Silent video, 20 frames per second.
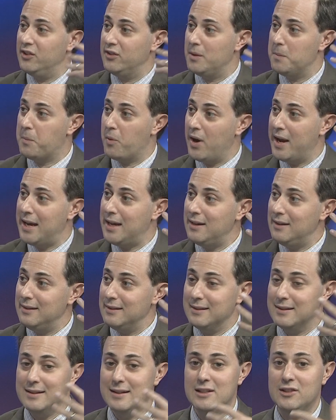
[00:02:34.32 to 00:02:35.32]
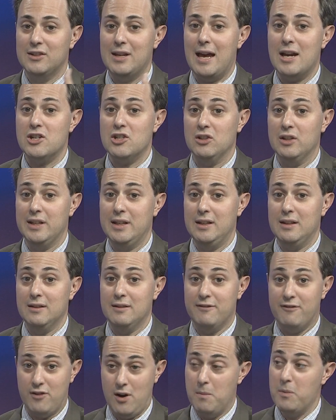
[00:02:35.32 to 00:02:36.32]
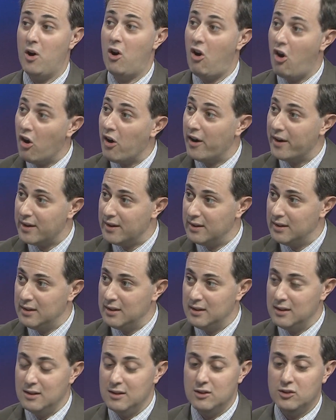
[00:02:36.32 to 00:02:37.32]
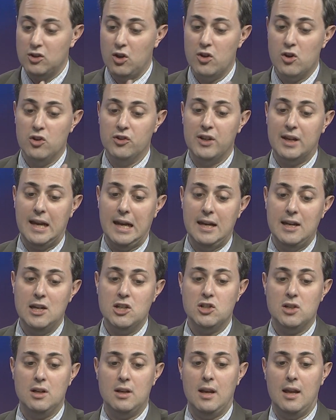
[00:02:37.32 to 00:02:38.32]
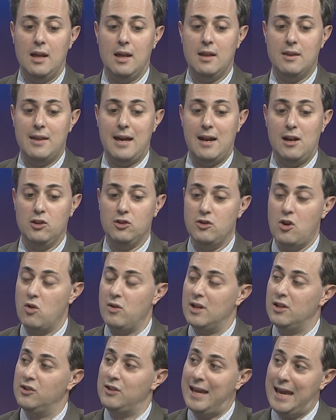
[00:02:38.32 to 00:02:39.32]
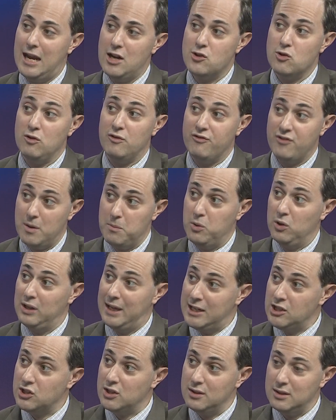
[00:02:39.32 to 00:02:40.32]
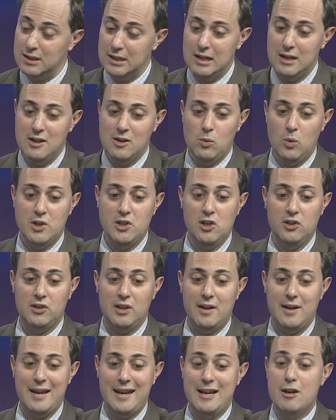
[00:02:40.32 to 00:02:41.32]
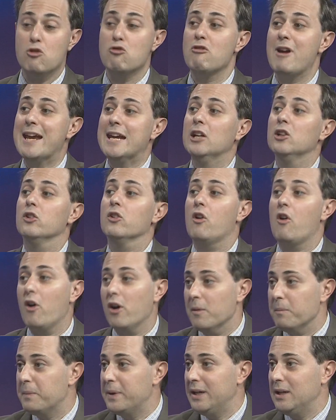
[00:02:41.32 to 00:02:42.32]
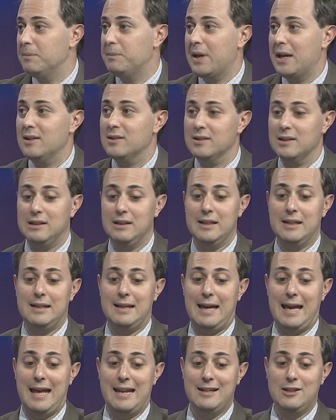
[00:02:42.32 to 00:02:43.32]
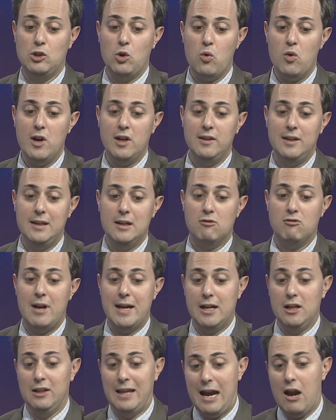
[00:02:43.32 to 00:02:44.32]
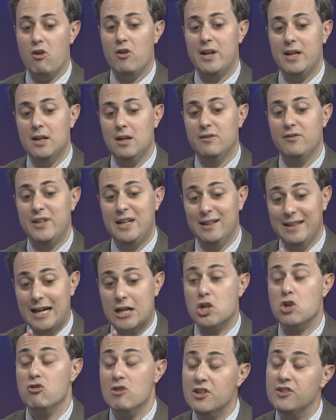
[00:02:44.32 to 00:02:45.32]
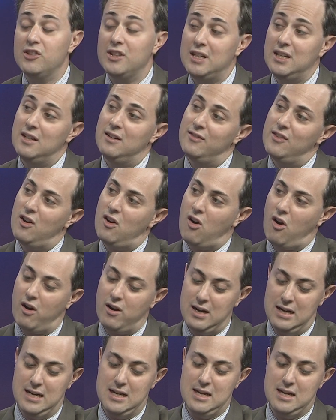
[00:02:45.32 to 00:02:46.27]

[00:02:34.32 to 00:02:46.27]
the brain is actually from the heart. So there's a condition that is known as atrial fibrillation, which is an irregular heartbeat, basically. And during the irregularity of the electricity of the heart,